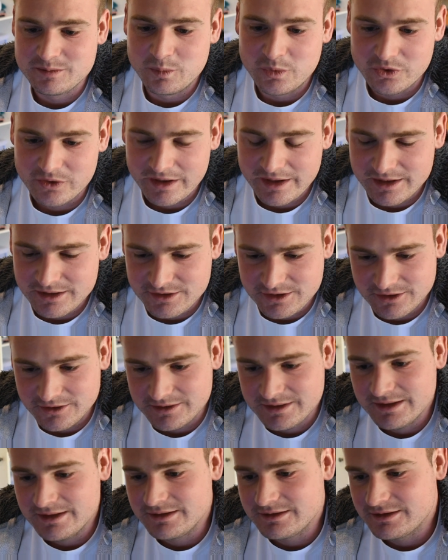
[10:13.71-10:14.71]
more
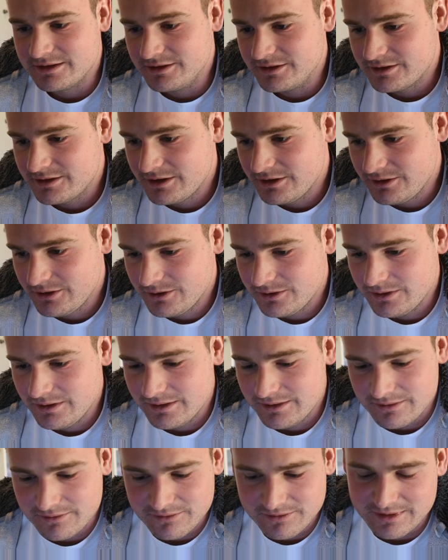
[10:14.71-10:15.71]
angiotensin 2,
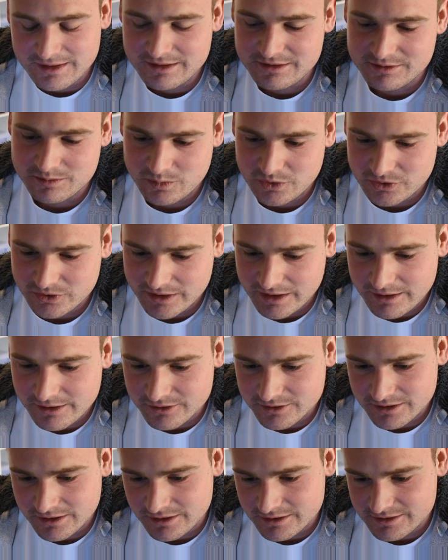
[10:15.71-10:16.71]
there's more
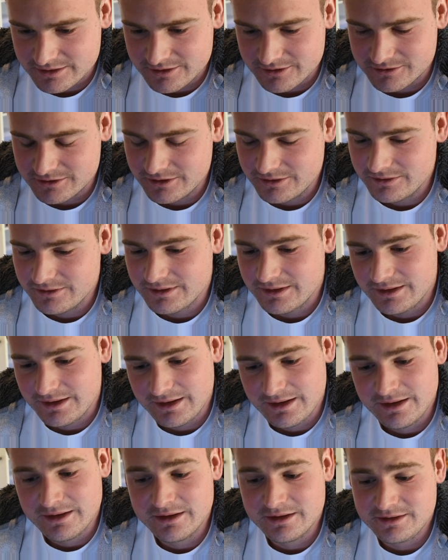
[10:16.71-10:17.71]
aldosterone.
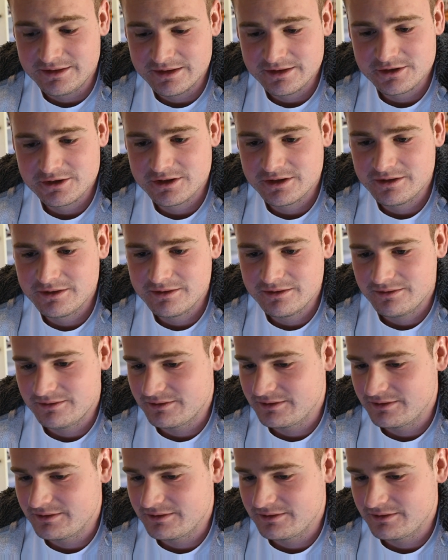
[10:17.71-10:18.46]
In addition,